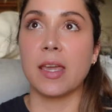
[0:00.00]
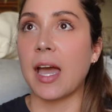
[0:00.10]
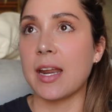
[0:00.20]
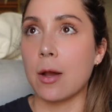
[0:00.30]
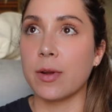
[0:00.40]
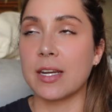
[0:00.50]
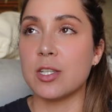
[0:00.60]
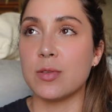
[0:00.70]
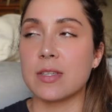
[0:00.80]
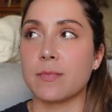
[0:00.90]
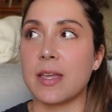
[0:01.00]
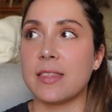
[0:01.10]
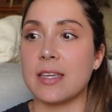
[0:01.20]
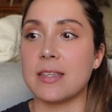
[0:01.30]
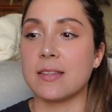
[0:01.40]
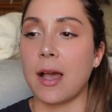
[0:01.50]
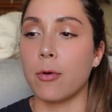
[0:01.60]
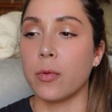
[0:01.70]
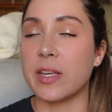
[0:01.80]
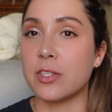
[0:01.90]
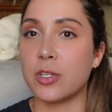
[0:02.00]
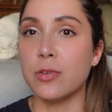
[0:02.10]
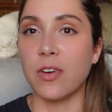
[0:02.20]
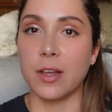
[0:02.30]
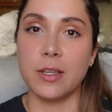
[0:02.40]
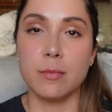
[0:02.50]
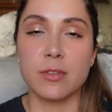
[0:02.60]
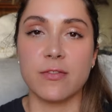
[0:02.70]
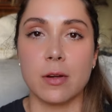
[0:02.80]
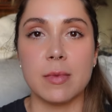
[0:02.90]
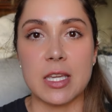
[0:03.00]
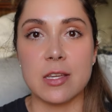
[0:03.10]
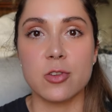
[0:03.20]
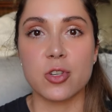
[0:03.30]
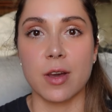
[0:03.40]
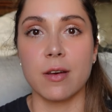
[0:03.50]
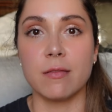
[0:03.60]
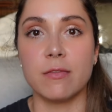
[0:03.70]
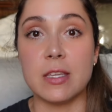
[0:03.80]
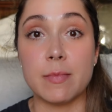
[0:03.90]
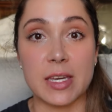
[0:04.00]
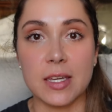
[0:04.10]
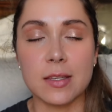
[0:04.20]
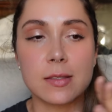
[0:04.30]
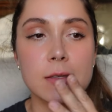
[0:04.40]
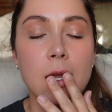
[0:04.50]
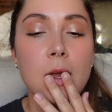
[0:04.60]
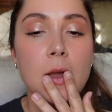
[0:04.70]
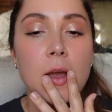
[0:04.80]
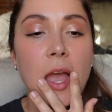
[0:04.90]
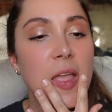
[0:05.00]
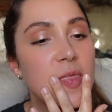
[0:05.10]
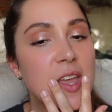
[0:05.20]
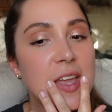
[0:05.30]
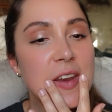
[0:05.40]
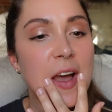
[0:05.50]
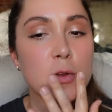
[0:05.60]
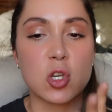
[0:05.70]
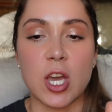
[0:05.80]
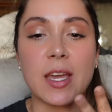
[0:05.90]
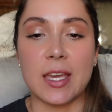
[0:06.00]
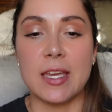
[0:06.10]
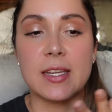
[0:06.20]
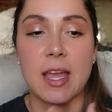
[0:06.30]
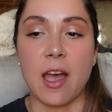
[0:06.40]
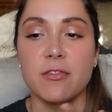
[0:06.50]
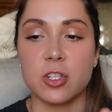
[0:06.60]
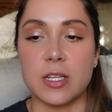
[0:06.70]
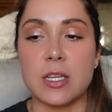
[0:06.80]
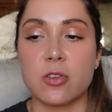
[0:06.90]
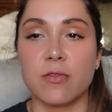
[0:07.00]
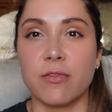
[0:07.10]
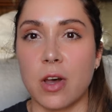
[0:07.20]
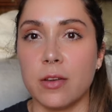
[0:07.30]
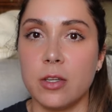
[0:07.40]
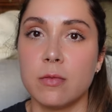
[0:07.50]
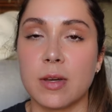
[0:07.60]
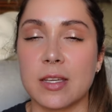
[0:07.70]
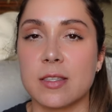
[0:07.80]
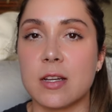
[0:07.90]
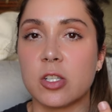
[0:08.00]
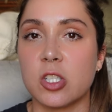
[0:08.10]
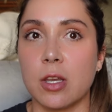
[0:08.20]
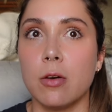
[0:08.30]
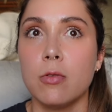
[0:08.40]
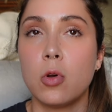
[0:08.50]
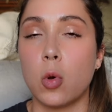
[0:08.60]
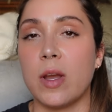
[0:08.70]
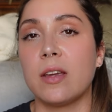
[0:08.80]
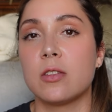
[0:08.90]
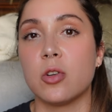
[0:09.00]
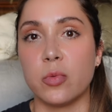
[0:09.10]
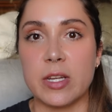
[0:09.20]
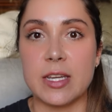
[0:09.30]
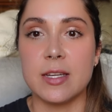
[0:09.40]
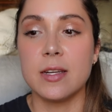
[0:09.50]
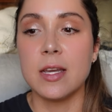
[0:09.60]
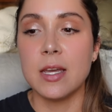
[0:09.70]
kind of how we're going to do this month is I will read two volumes from each of the picks, and then I'll check in after each volume because they're so quick to read